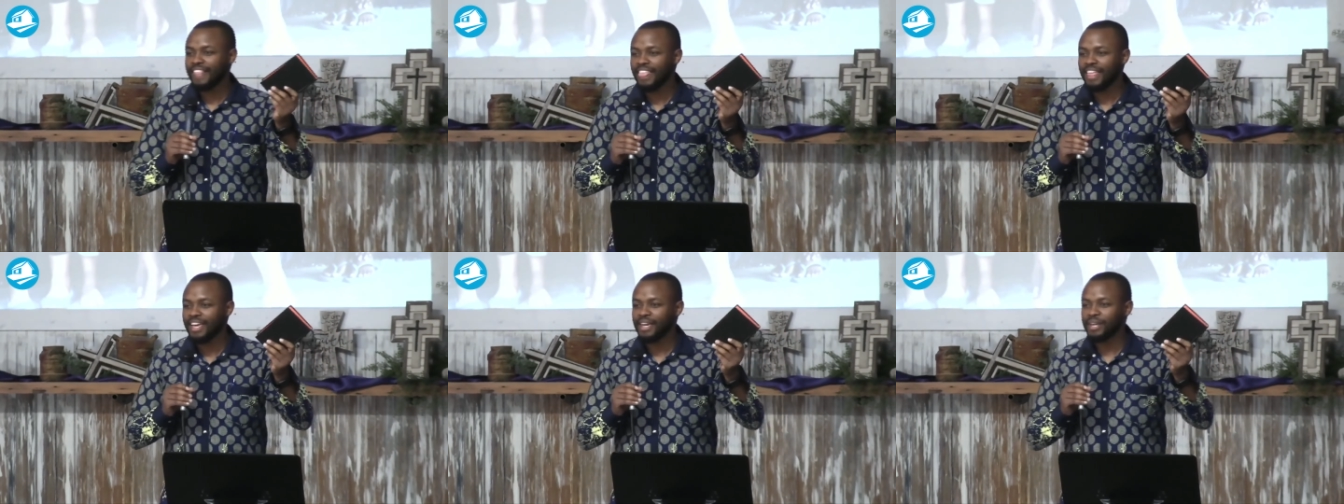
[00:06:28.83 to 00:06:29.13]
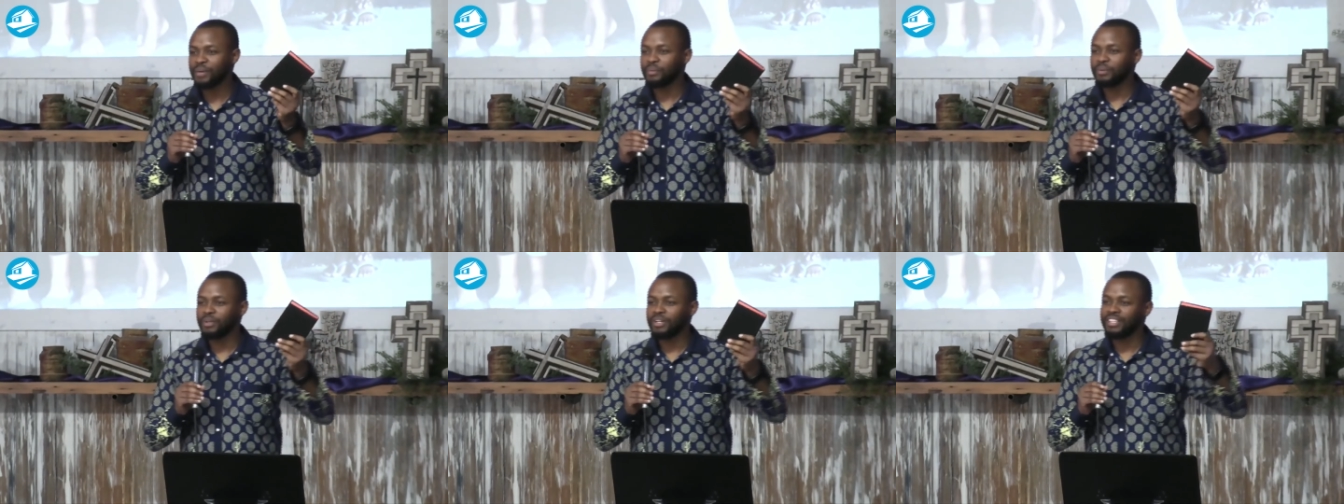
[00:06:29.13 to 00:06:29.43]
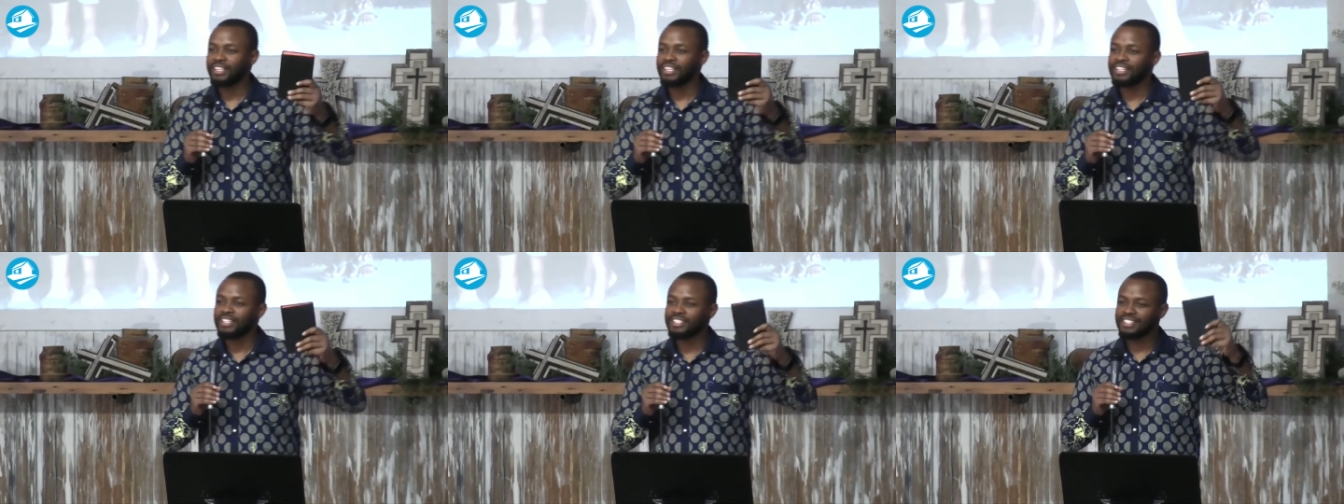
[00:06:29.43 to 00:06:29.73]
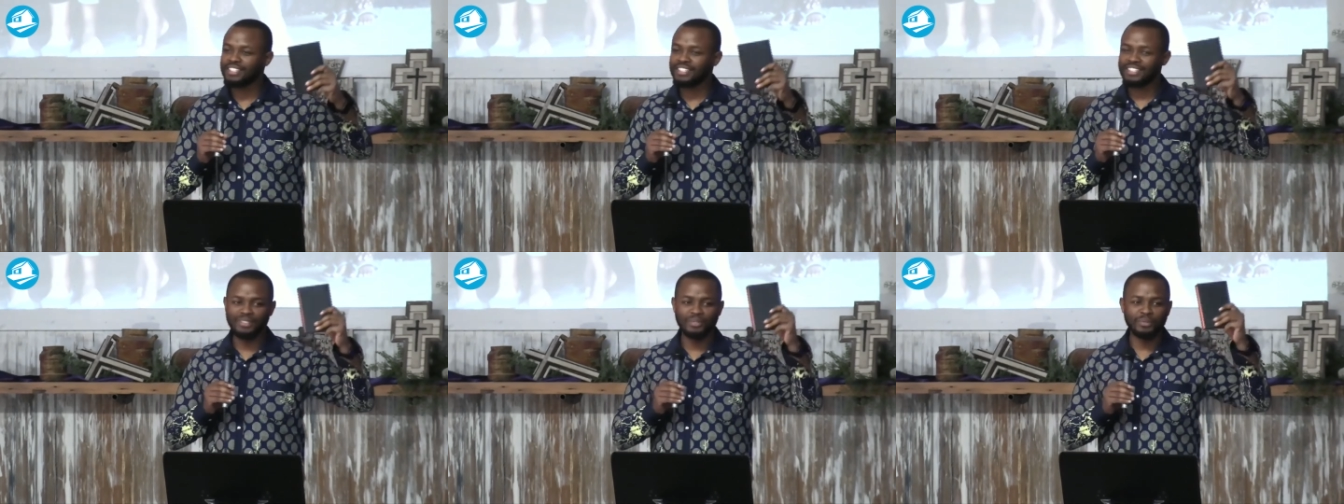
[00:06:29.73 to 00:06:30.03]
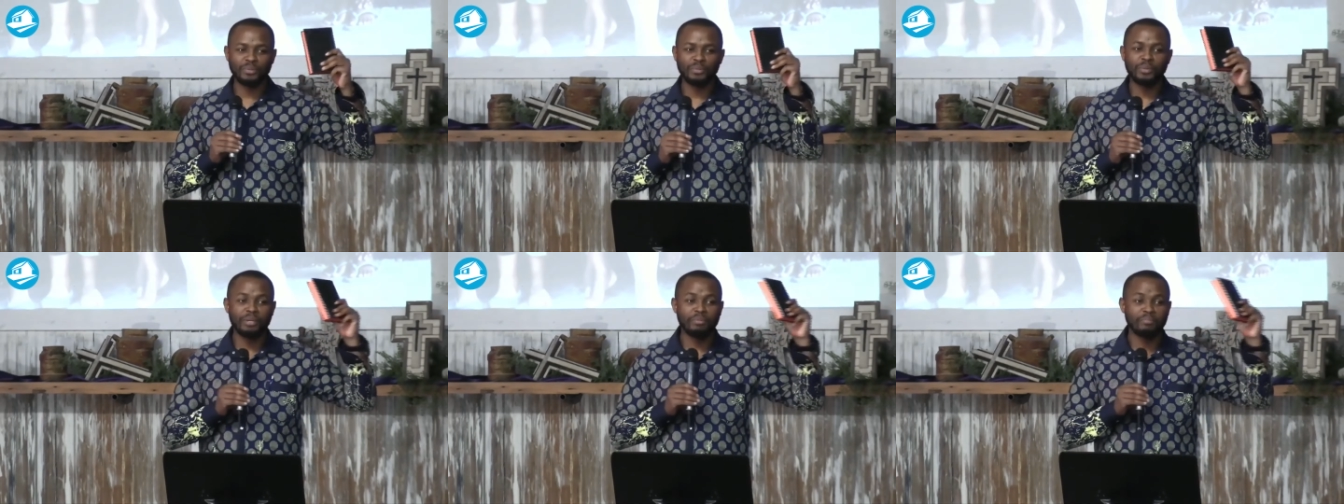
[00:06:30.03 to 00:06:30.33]
Anyway, this is to
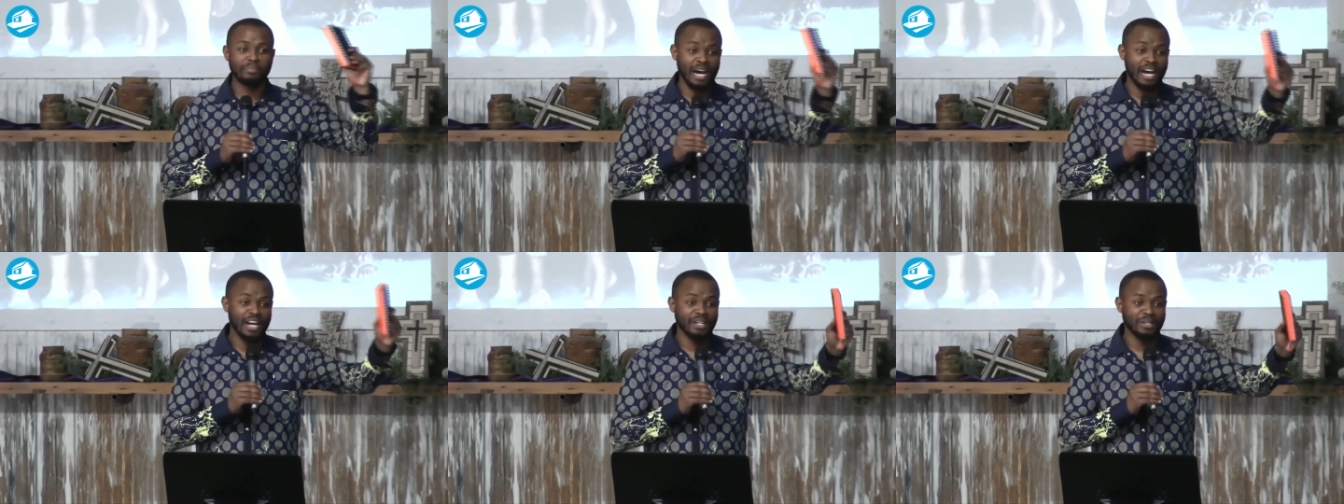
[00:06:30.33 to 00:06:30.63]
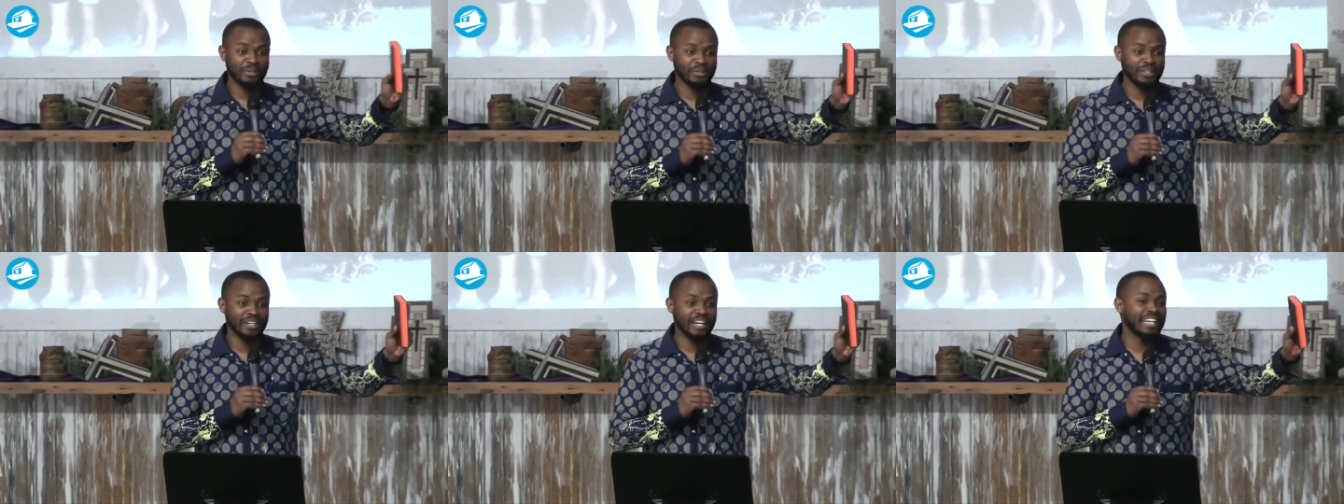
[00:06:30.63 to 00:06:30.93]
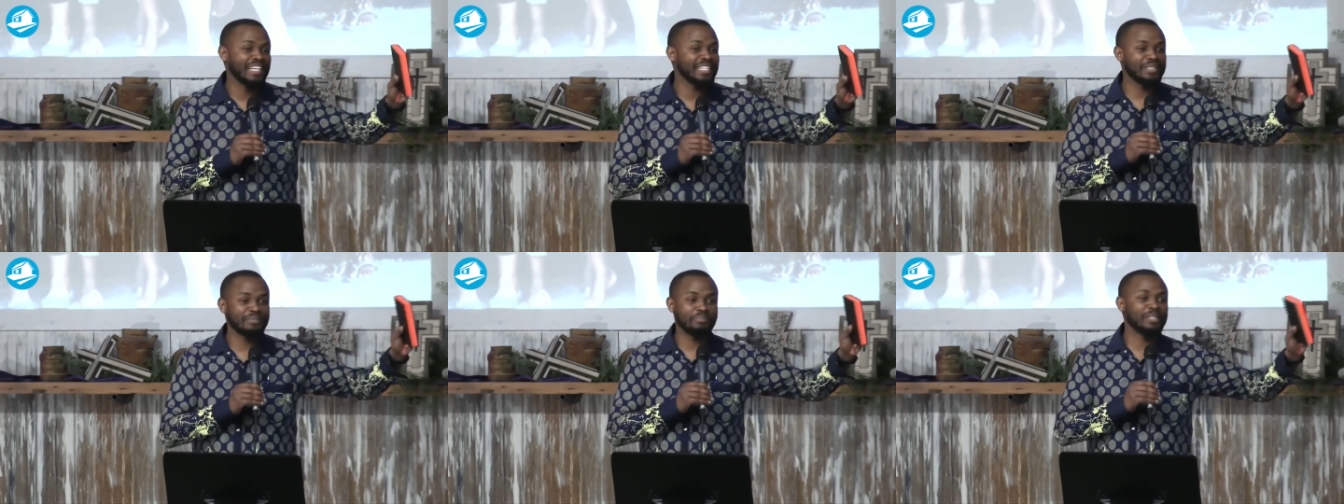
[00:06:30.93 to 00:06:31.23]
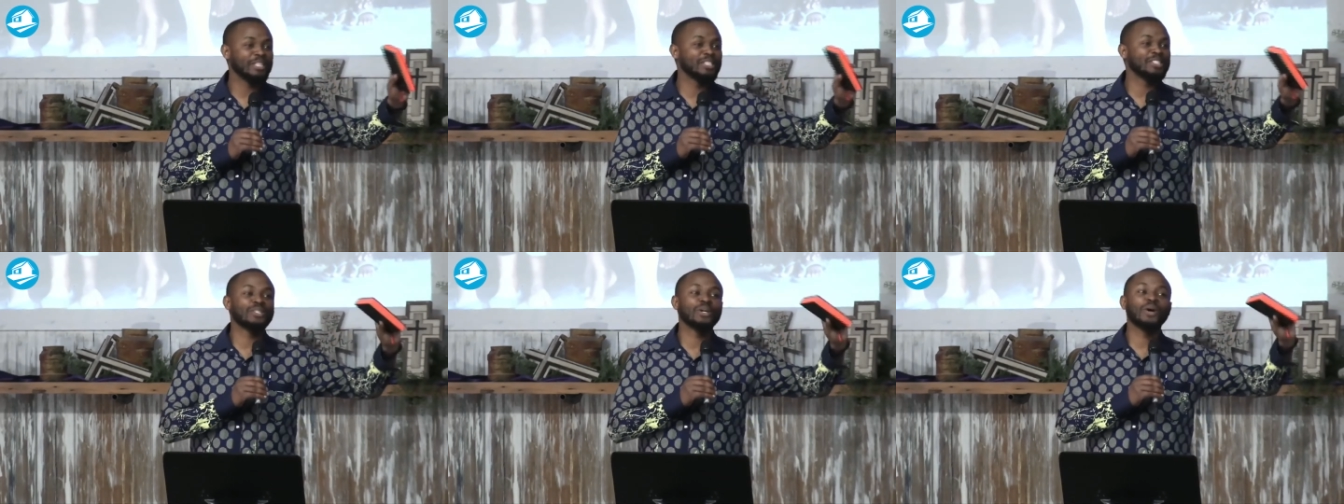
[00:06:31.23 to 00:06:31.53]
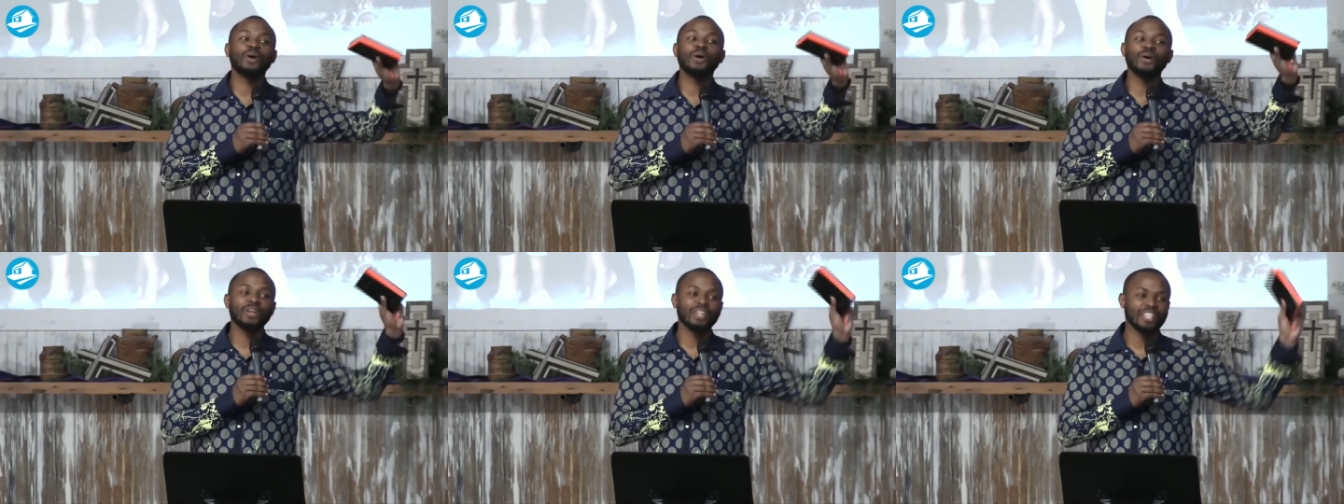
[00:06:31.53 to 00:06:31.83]
remind you God speaks
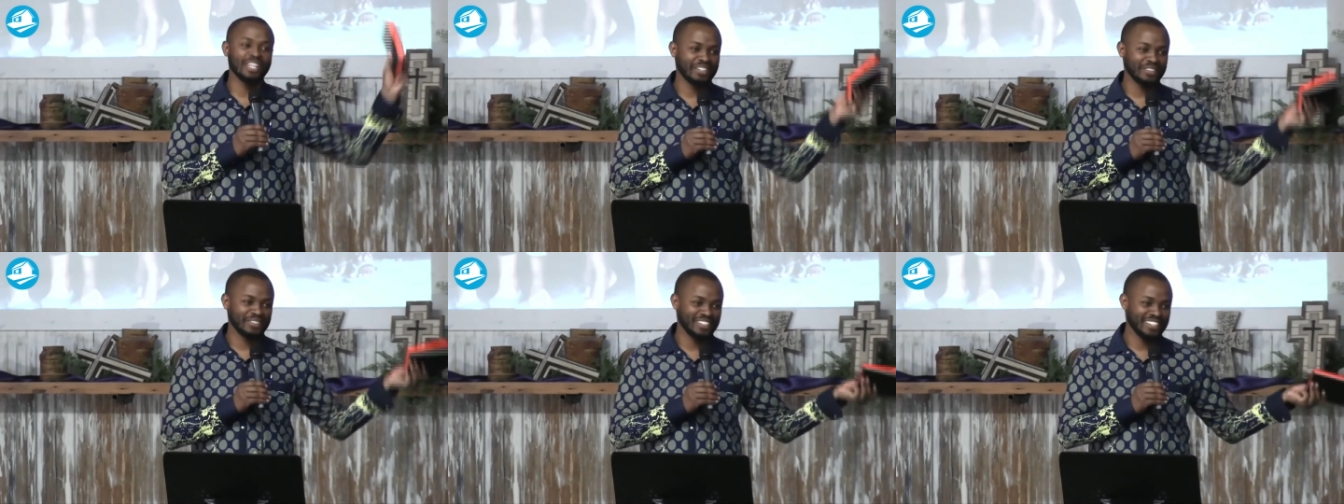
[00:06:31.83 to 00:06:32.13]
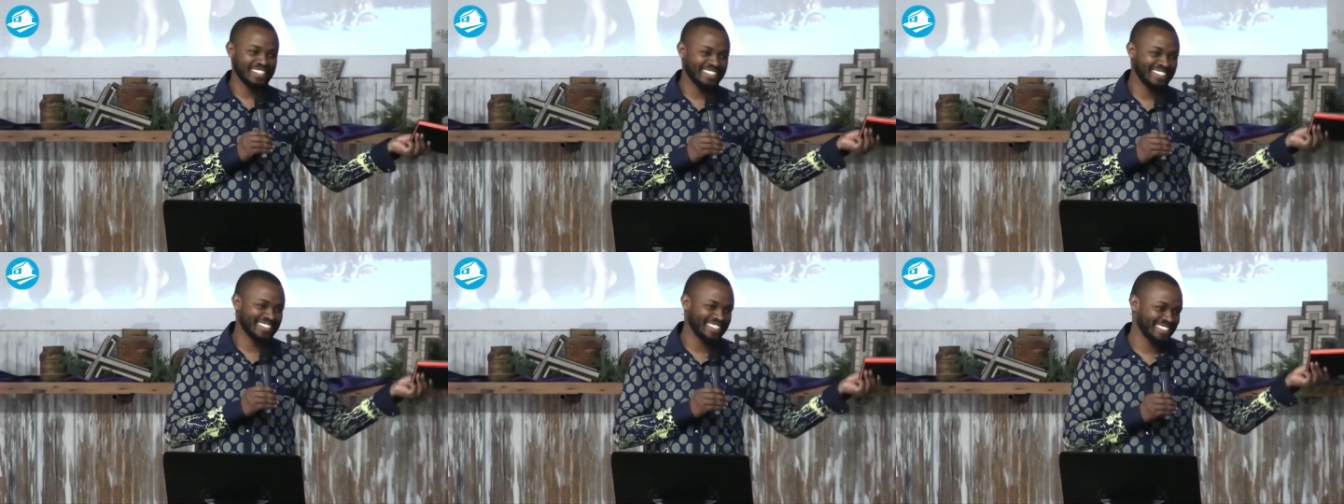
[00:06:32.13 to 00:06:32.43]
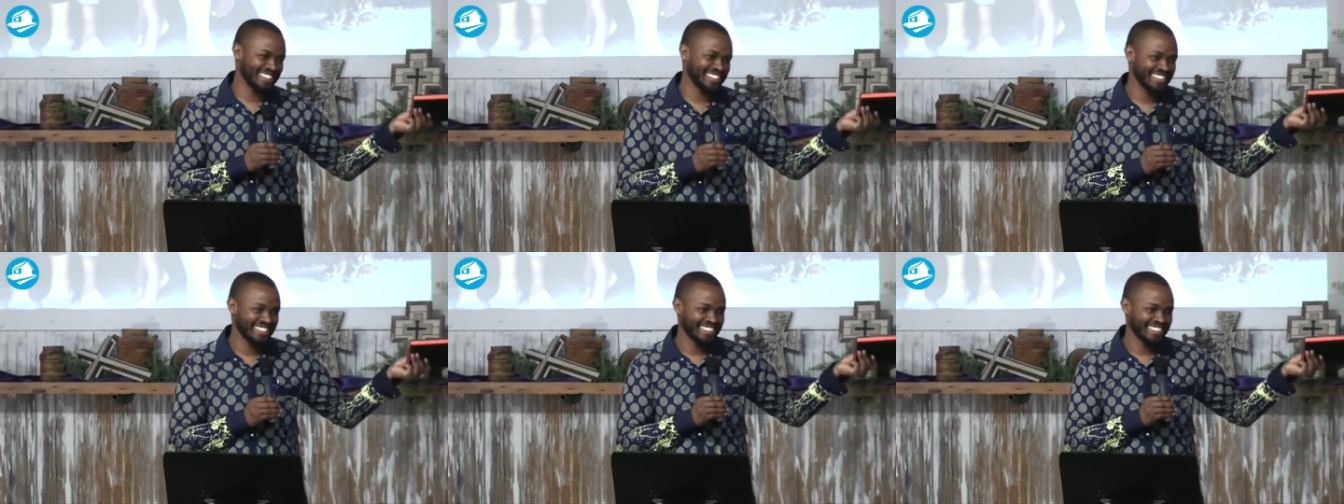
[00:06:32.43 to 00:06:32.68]
all languages.